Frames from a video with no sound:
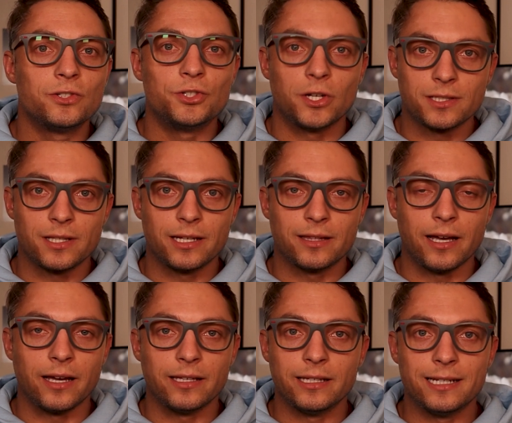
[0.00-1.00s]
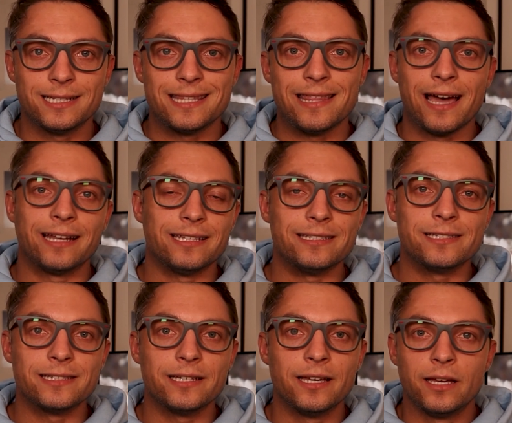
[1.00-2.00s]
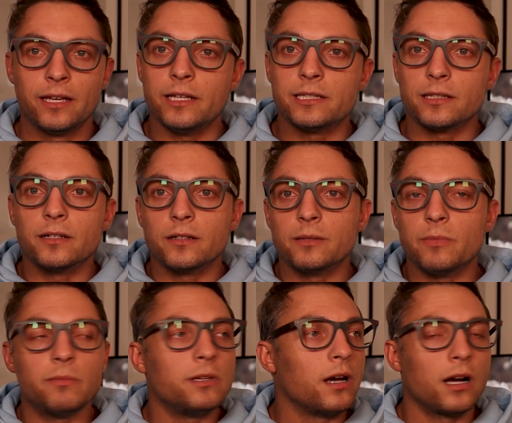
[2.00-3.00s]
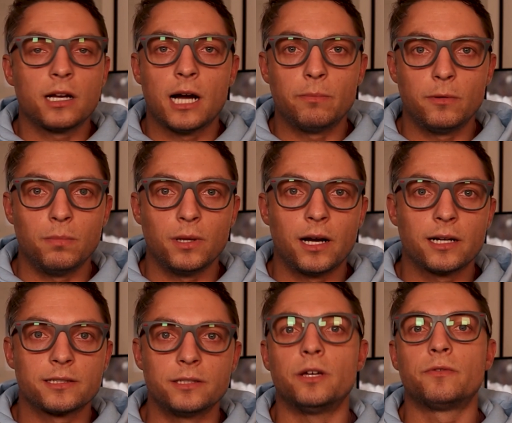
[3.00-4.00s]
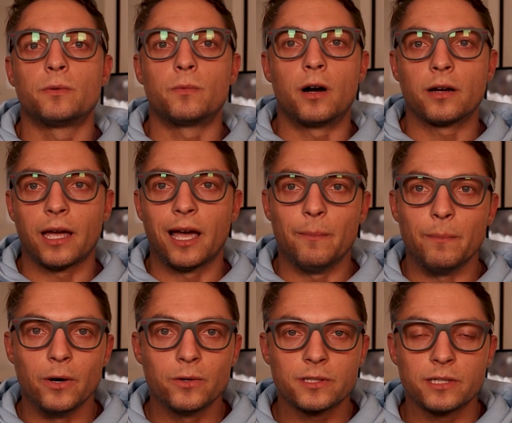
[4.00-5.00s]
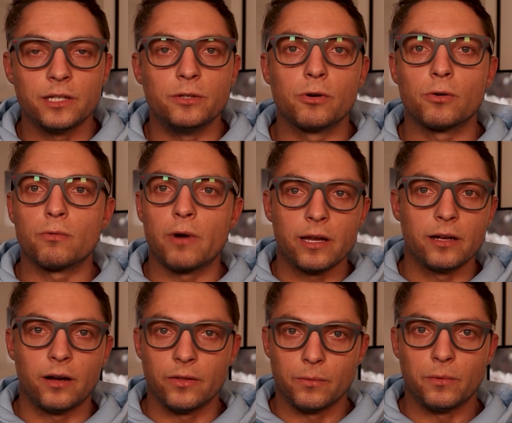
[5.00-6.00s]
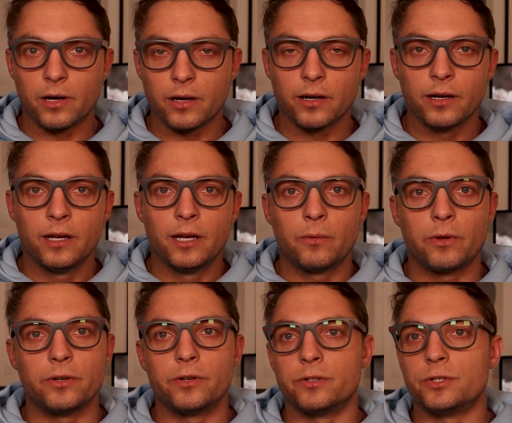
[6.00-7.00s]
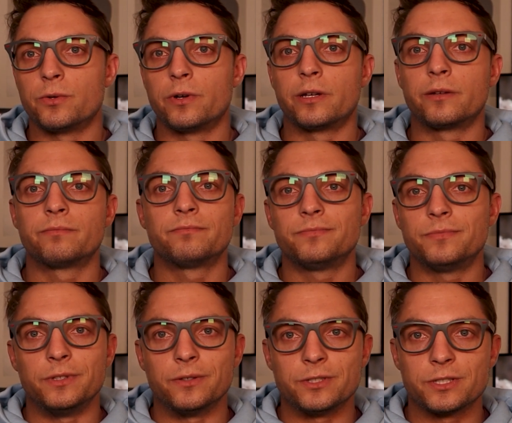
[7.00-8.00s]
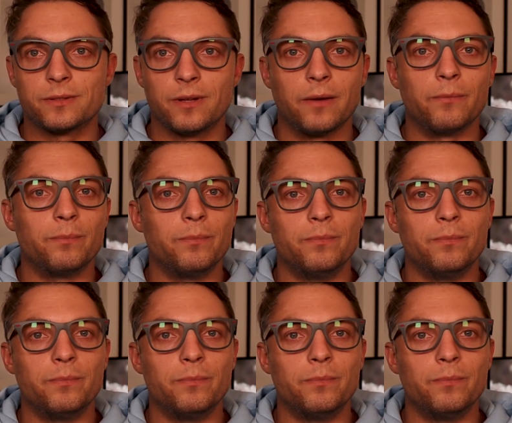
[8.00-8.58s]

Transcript: just like that. It is that easy. It's literally maybe a couple blocks that you have to walk at most and you are right on the water, whether you're enjoying, you know, just a